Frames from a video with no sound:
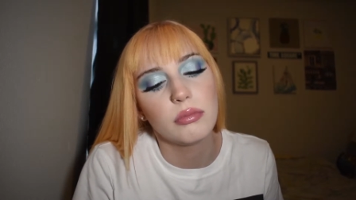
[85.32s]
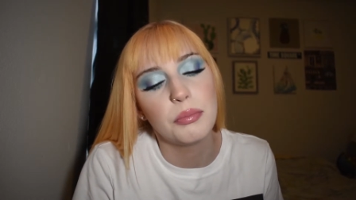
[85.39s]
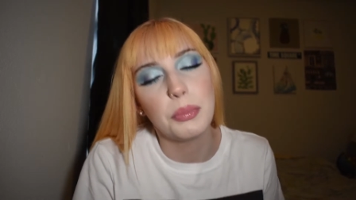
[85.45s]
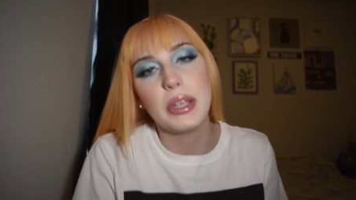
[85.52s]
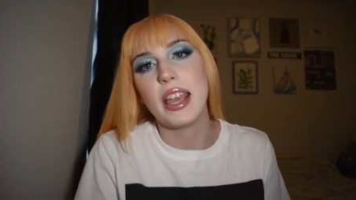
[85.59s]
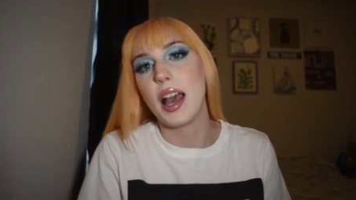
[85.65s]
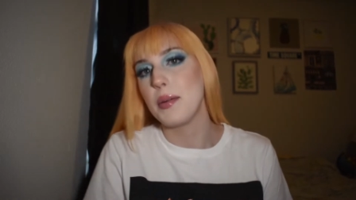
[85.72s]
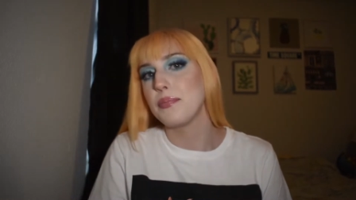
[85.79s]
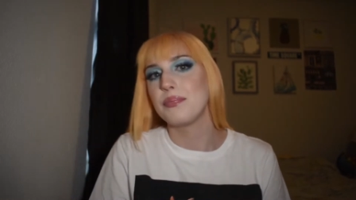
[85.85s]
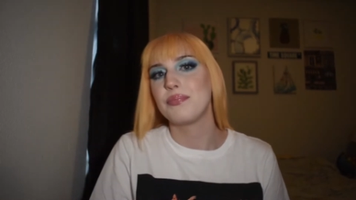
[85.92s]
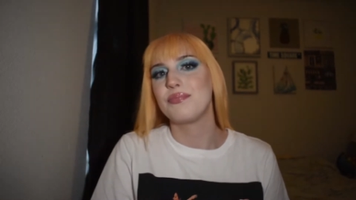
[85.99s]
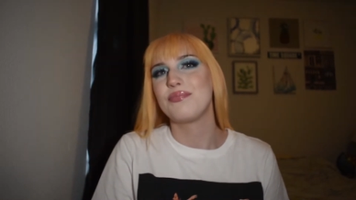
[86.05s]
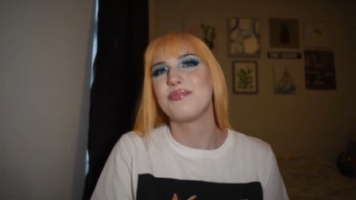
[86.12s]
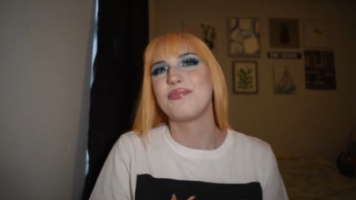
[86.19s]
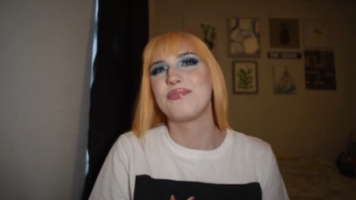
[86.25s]
But yeah.
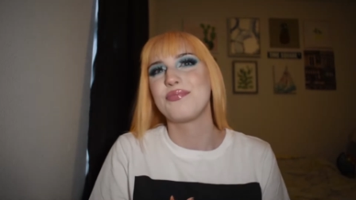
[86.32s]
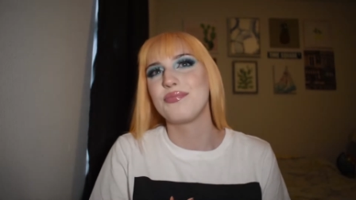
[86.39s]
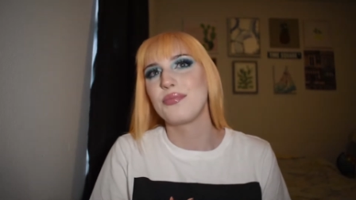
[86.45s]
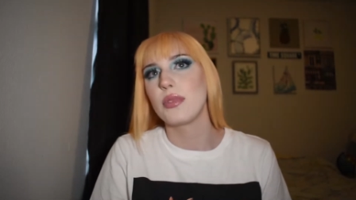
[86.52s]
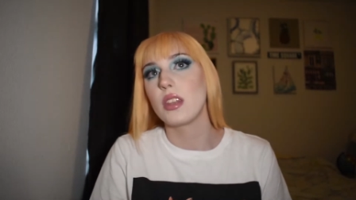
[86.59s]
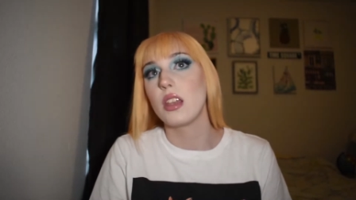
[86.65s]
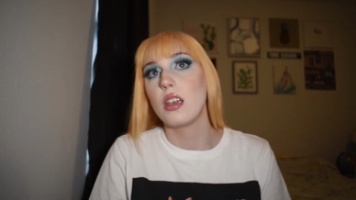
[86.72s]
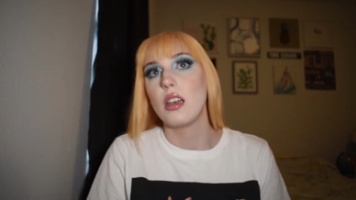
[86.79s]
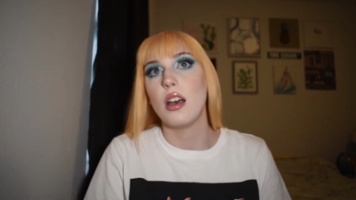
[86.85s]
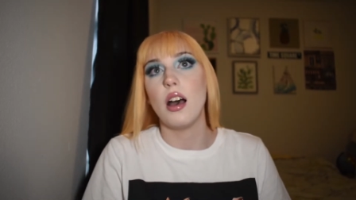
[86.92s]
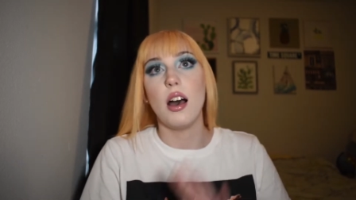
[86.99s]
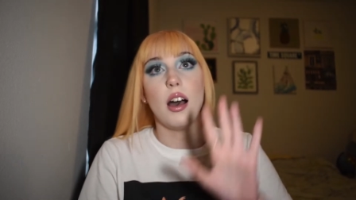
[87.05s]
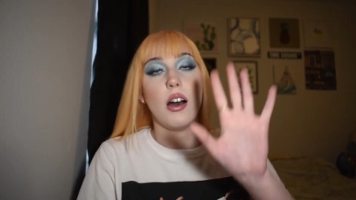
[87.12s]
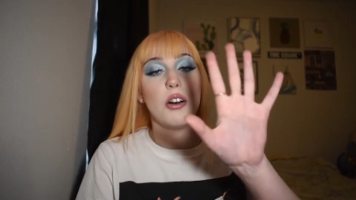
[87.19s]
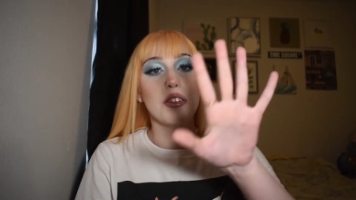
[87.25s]

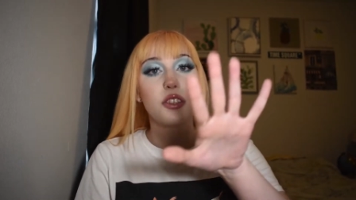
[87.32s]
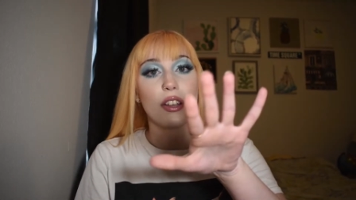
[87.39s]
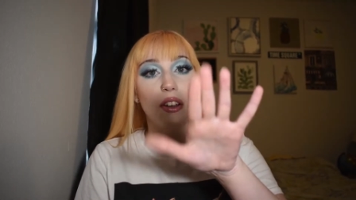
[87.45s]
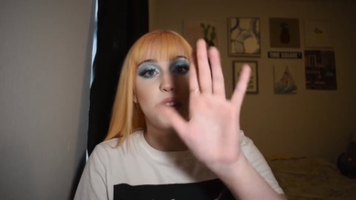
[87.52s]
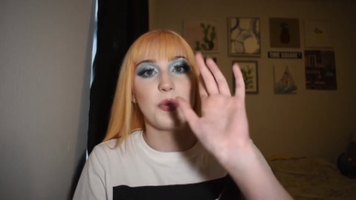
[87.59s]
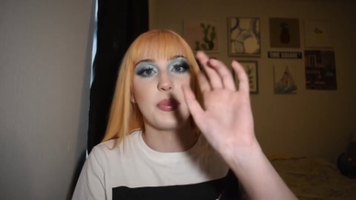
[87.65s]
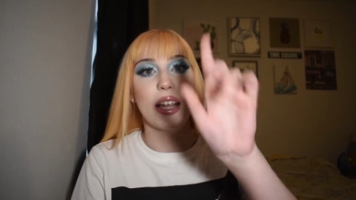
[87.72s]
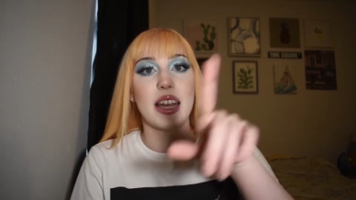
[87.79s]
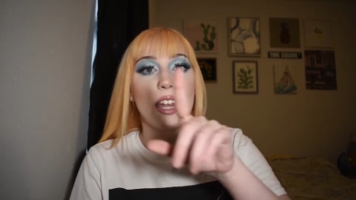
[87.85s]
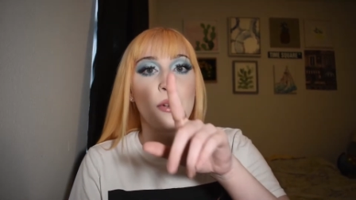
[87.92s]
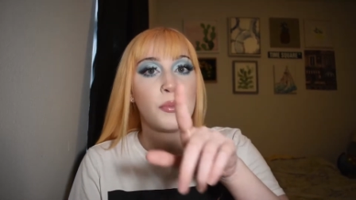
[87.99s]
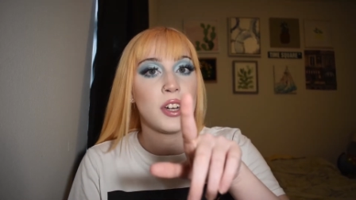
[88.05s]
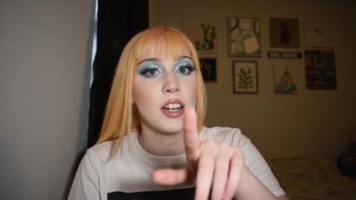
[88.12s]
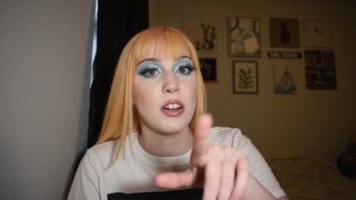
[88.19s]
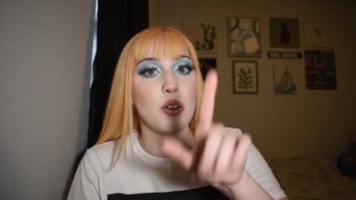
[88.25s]
Also, my
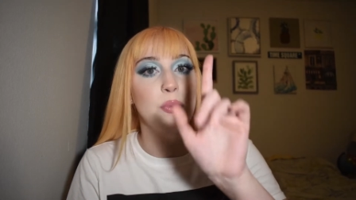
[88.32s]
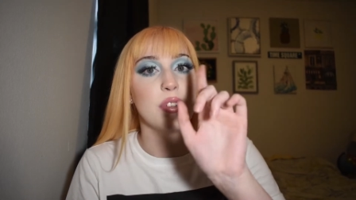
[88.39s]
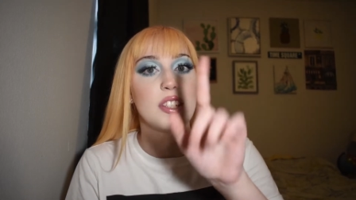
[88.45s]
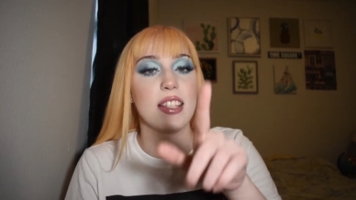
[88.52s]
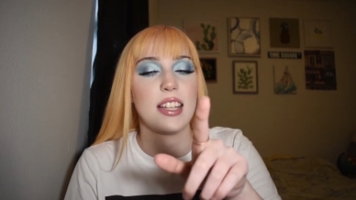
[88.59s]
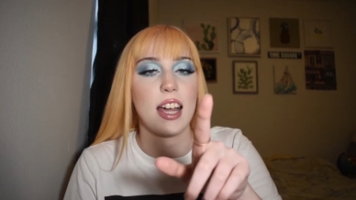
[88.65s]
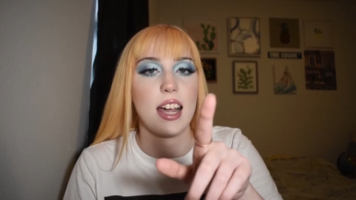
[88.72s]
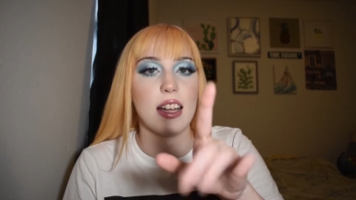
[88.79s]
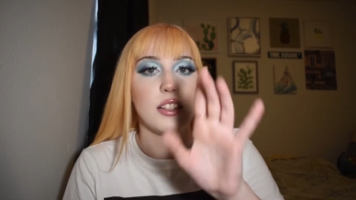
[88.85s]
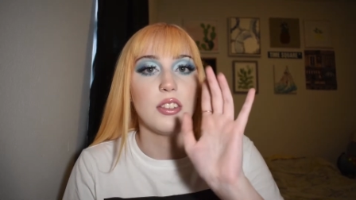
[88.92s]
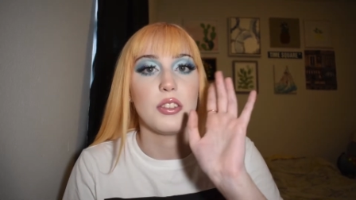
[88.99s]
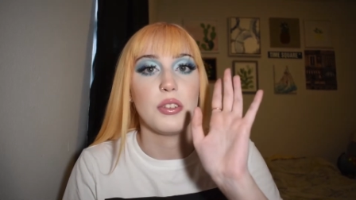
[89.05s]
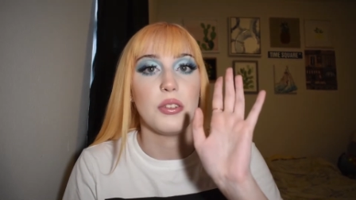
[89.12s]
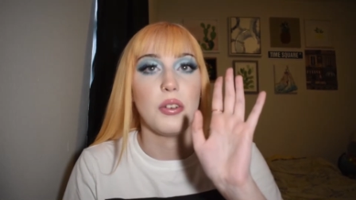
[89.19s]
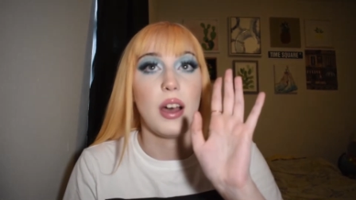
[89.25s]
camera almost died,
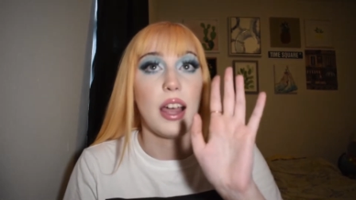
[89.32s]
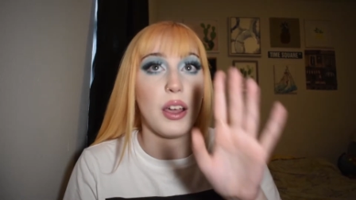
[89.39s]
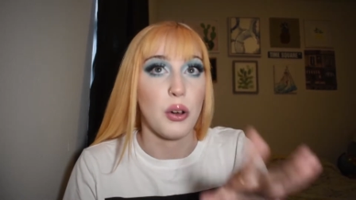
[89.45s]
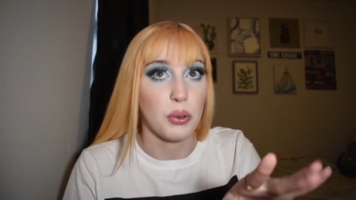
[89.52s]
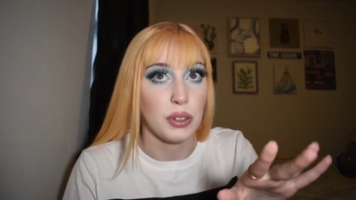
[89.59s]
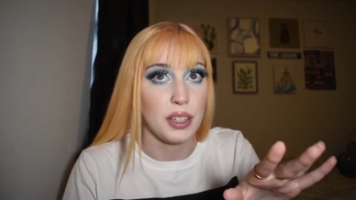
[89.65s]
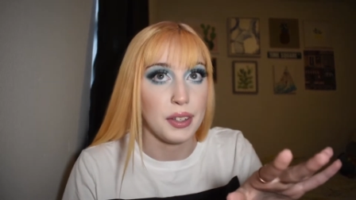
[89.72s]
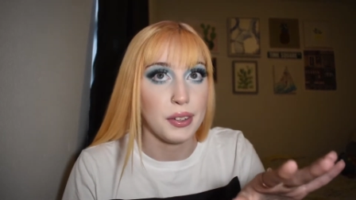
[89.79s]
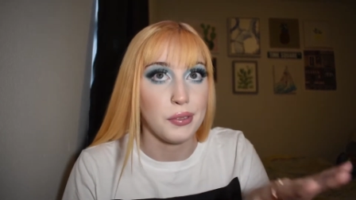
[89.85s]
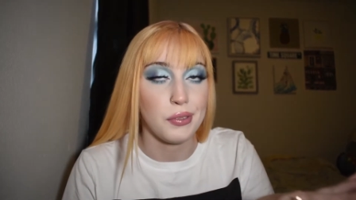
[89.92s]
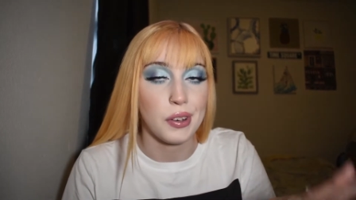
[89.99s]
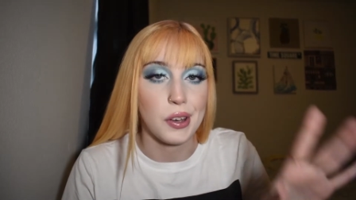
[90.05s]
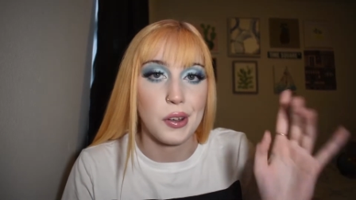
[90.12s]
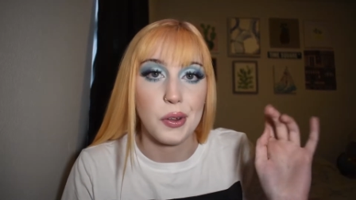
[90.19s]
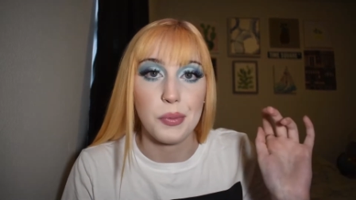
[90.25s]
so I only could
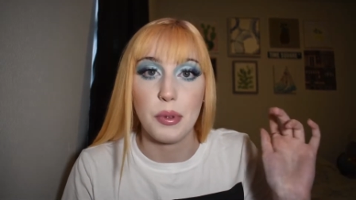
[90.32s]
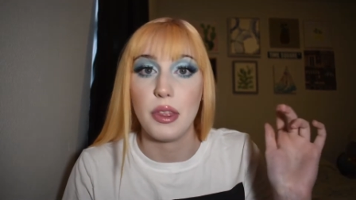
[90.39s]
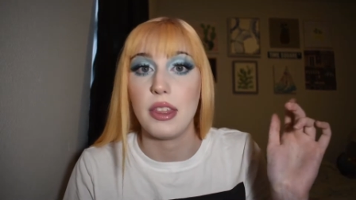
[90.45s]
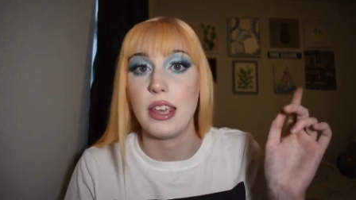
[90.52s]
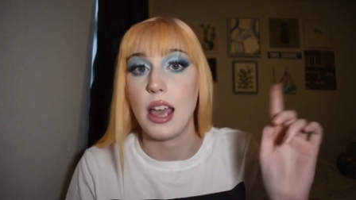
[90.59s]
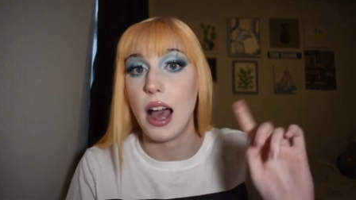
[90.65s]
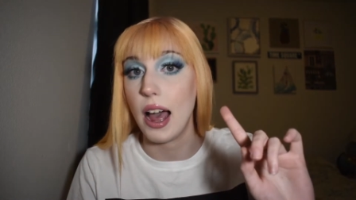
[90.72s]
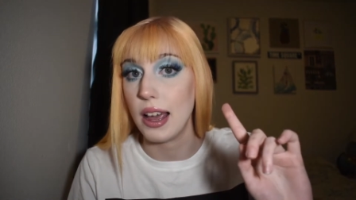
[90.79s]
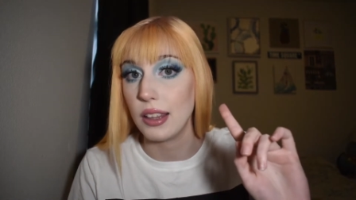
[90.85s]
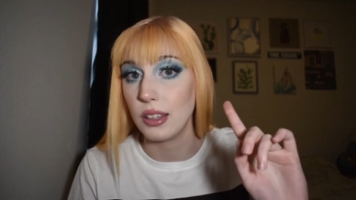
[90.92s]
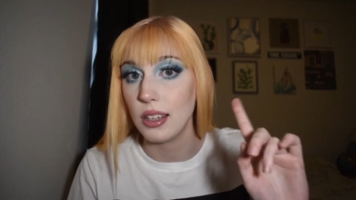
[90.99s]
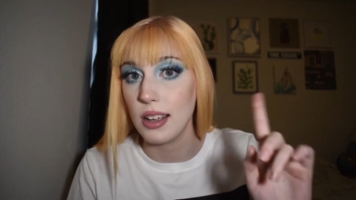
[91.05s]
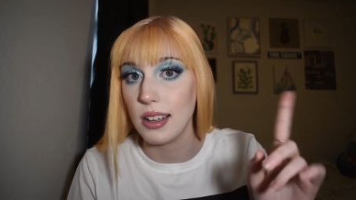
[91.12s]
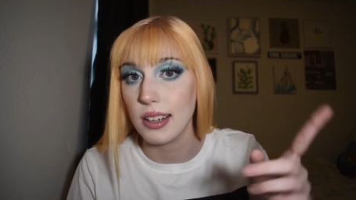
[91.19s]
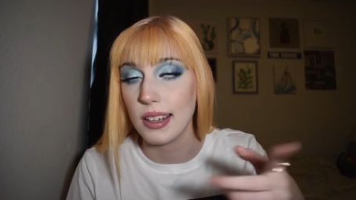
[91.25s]
film the eye
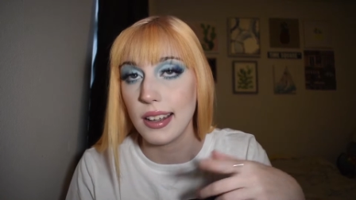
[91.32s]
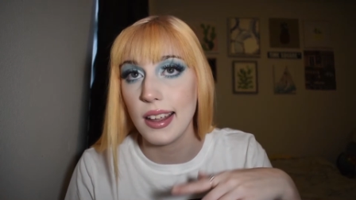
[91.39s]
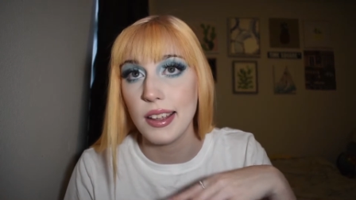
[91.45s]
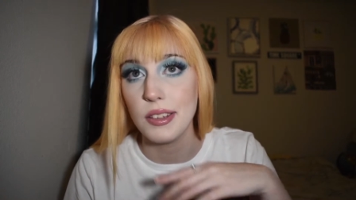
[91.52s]
look.